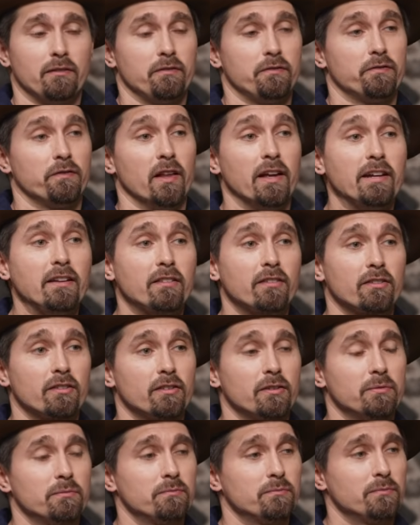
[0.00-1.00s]

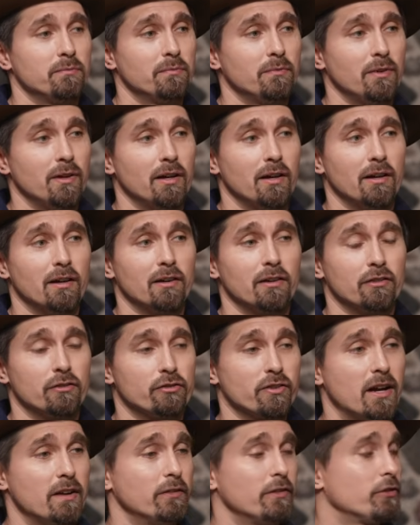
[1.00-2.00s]
flights,
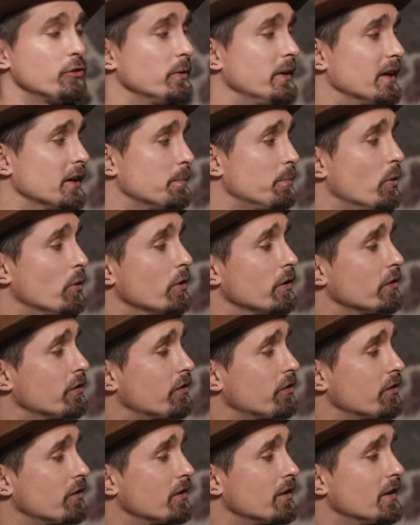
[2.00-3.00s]
traveling through
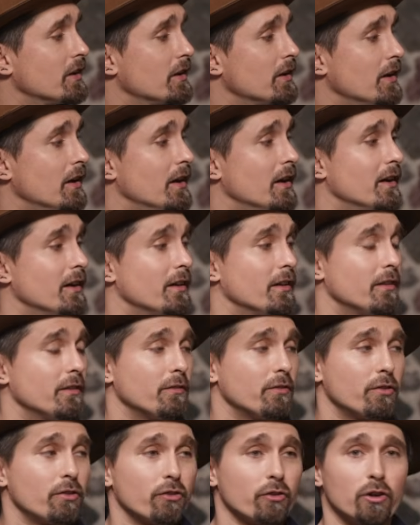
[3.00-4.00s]
airports,
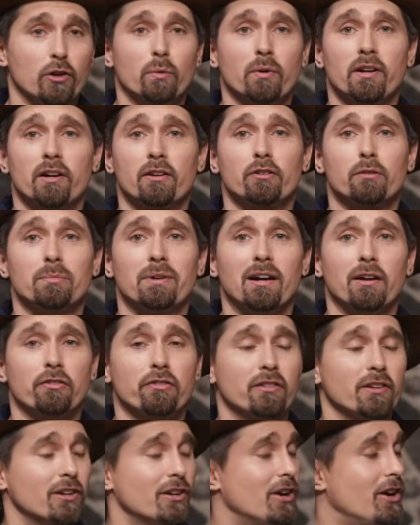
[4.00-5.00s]
3,100 miles
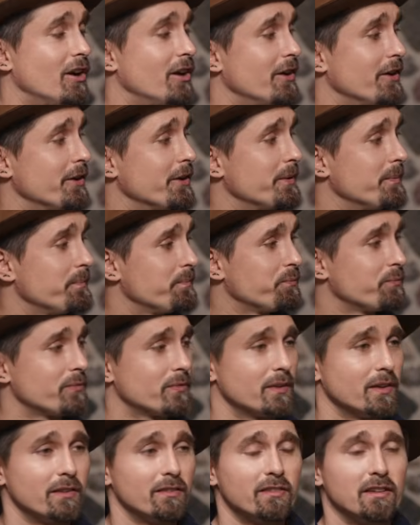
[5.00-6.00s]
in the car.
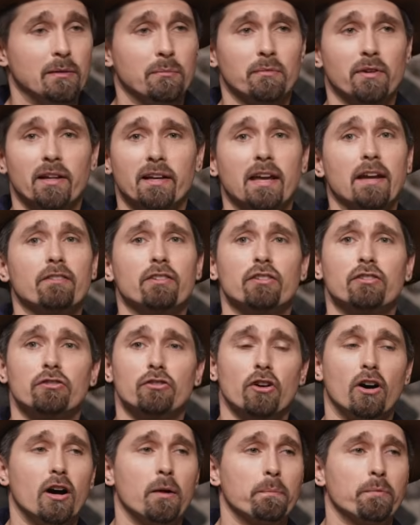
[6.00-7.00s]
It seemed like every
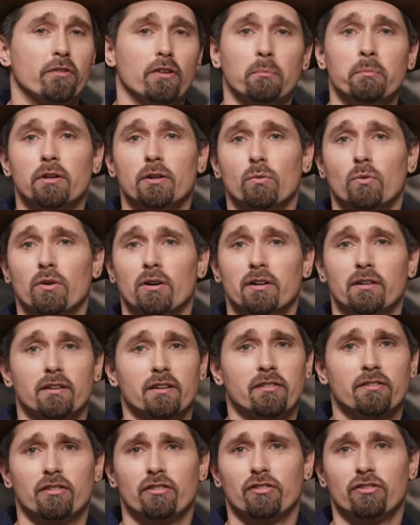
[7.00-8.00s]
stop somebody wanted
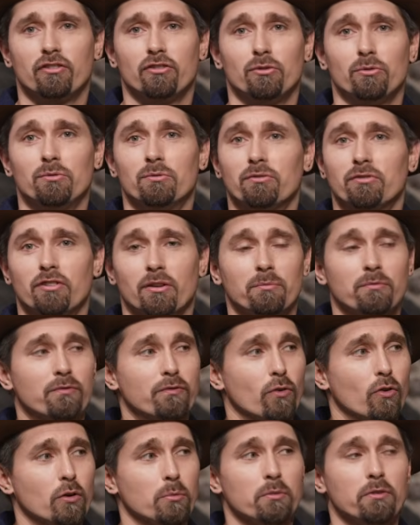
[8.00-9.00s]
us to shoot some
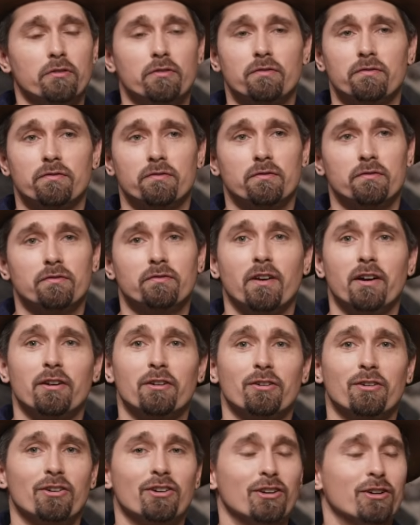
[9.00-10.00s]
form of
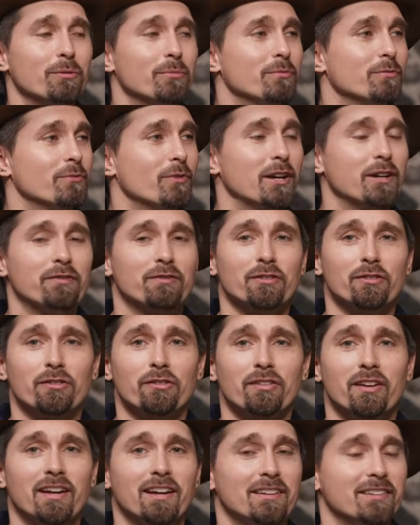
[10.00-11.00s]
firearm,
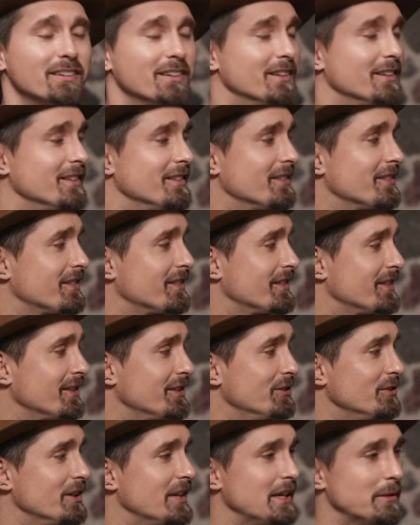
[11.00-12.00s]
rifles, handguns,
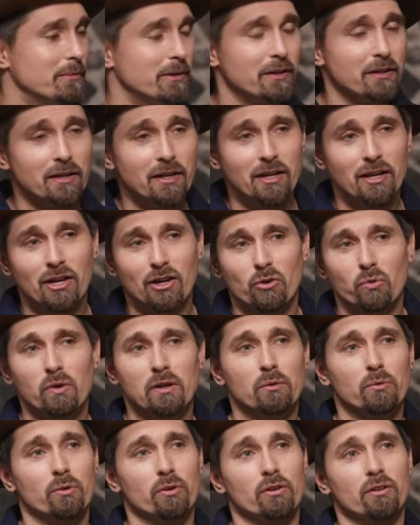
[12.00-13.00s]
you name it.
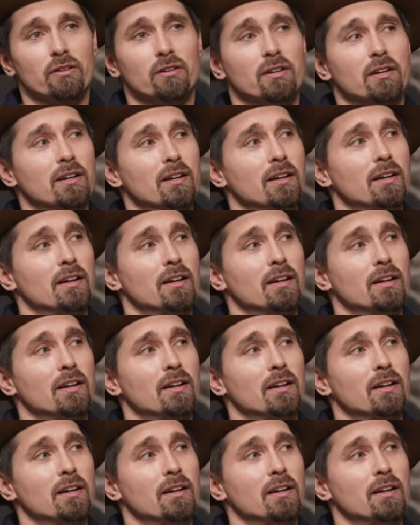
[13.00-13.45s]
We were